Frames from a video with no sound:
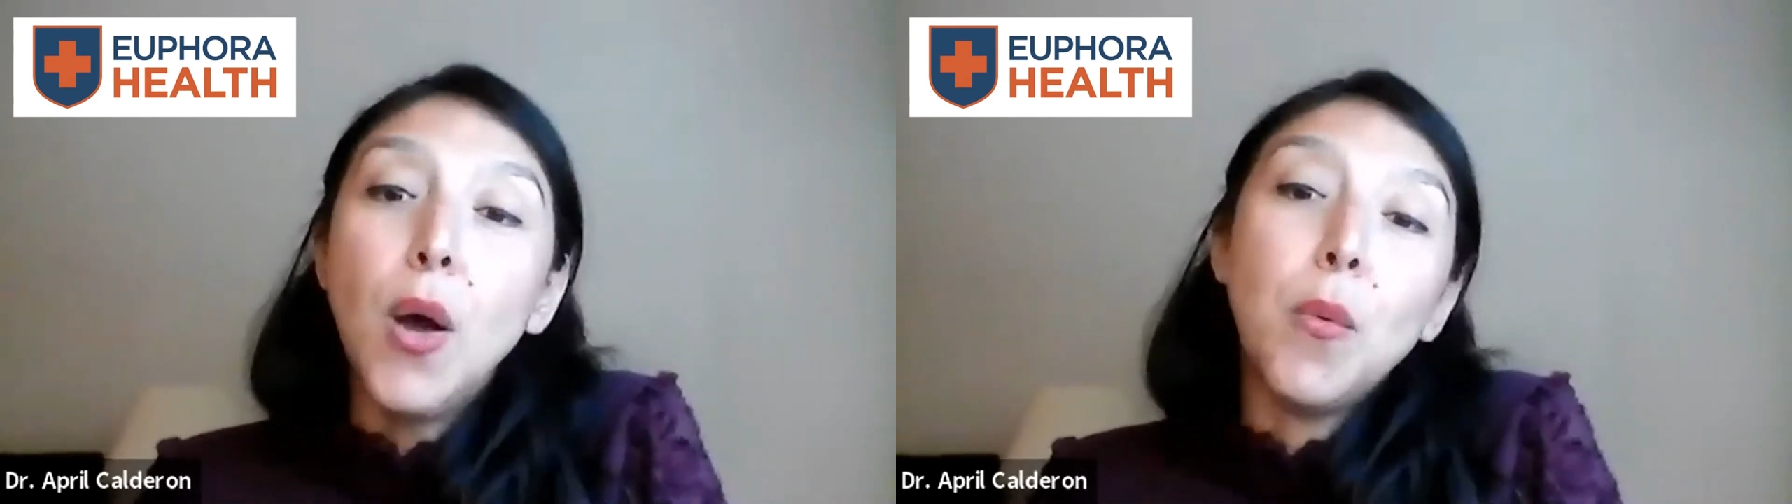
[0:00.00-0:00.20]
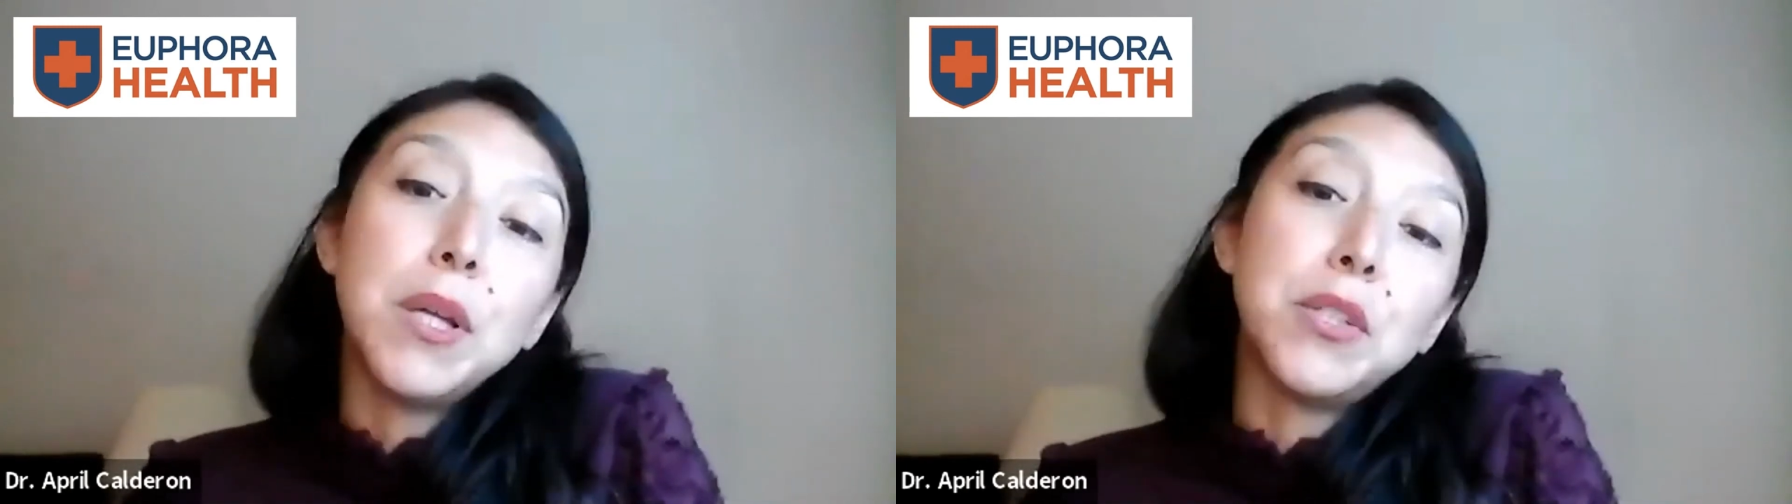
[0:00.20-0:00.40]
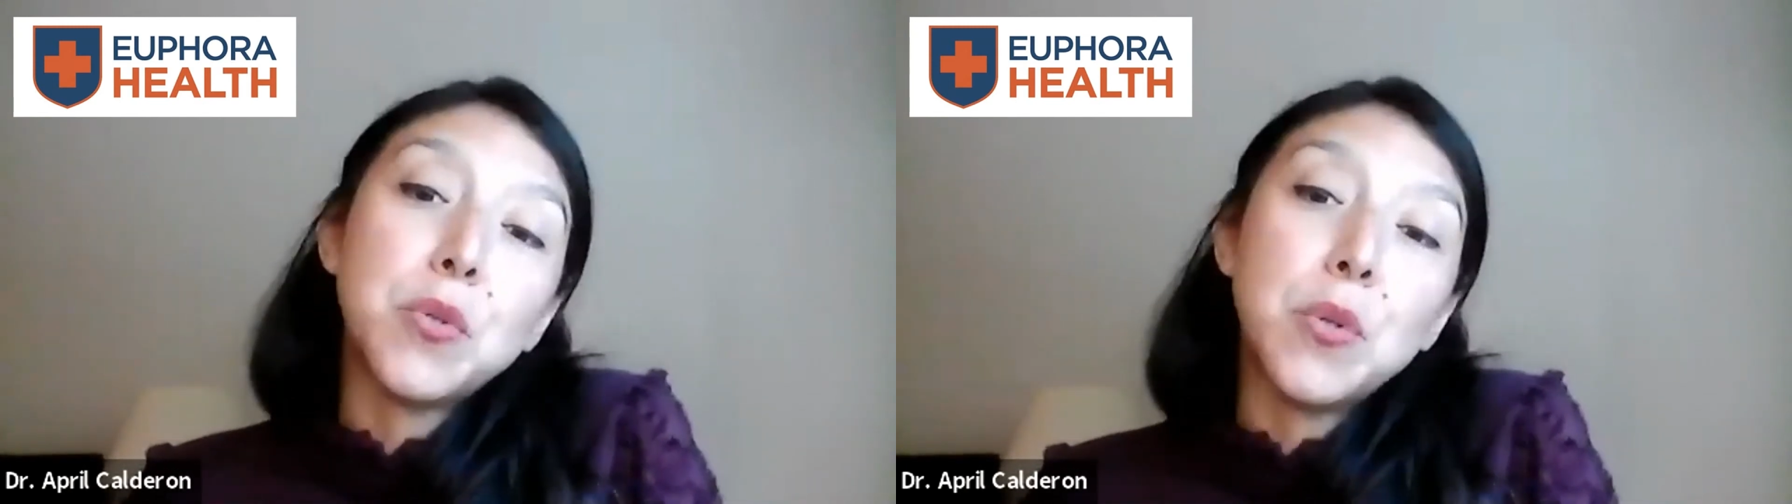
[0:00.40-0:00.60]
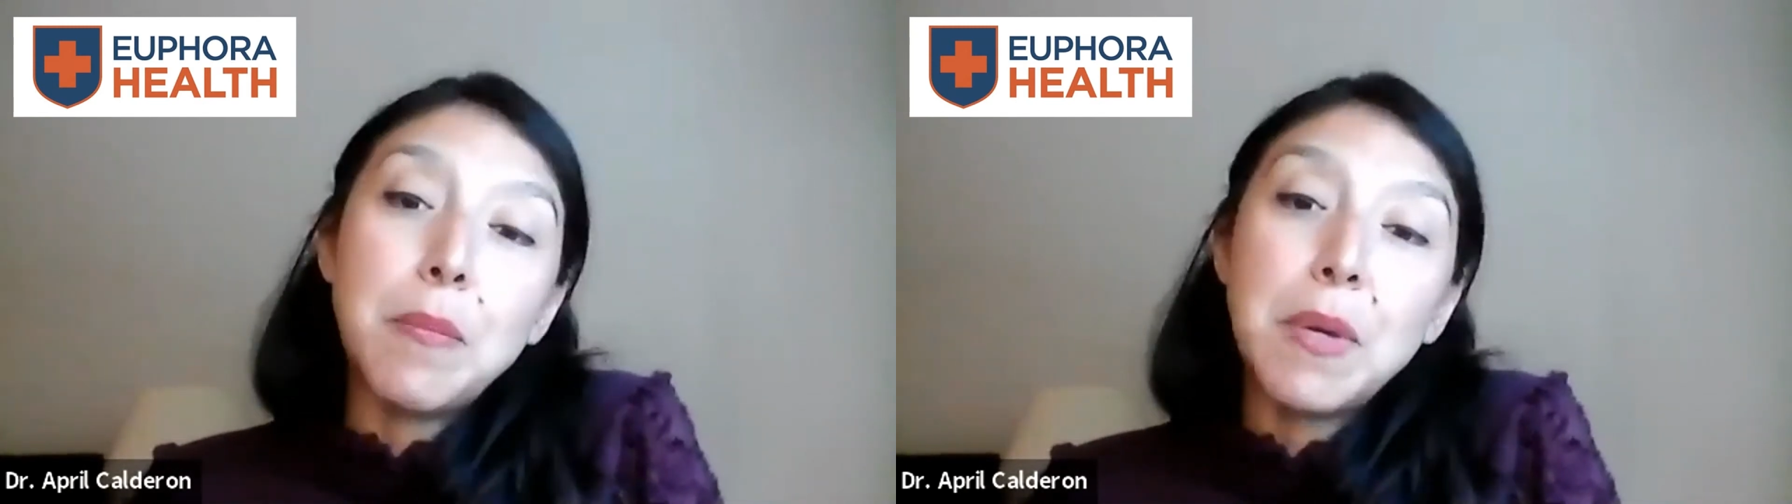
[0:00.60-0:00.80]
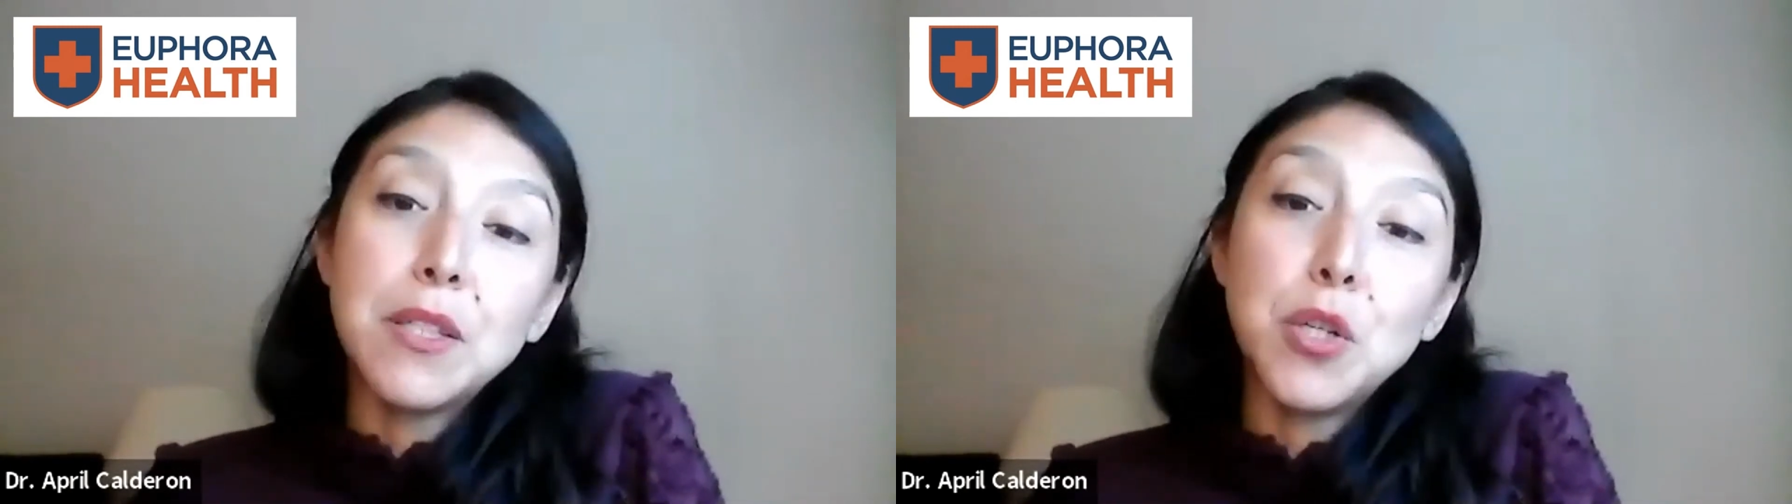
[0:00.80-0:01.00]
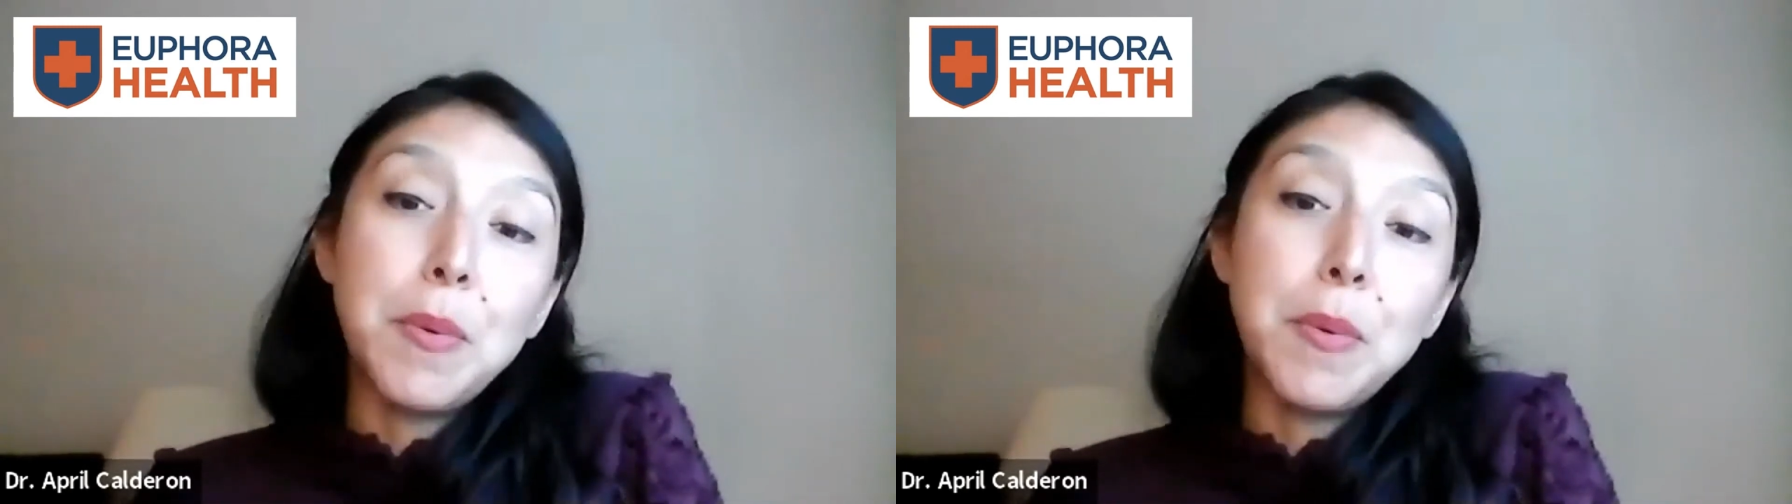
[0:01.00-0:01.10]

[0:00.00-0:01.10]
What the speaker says: what treatments your